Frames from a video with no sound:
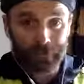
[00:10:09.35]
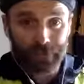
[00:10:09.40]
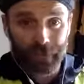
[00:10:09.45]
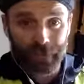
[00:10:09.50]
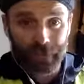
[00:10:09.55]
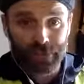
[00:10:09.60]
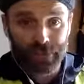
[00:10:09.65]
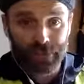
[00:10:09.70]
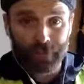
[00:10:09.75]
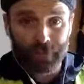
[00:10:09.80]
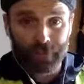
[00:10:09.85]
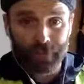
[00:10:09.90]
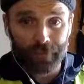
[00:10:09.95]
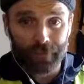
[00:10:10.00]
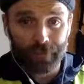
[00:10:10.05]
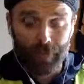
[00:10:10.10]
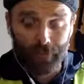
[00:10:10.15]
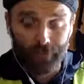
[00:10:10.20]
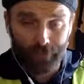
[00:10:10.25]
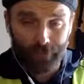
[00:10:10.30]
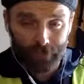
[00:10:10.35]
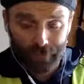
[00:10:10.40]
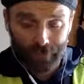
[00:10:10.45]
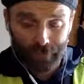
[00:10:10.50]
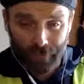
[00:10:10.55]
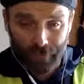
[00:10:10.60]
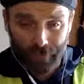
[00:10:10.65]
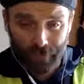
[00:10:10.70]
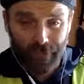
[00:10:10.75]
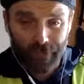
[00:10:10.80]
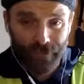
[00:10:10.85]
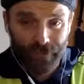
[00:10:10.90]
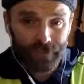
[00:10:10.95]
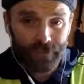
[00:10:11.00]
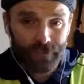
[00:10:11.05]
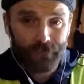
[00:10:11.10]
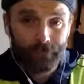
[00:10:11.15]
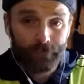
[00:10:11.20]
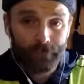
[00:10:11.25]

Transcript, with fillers: uh, chap or sorry verses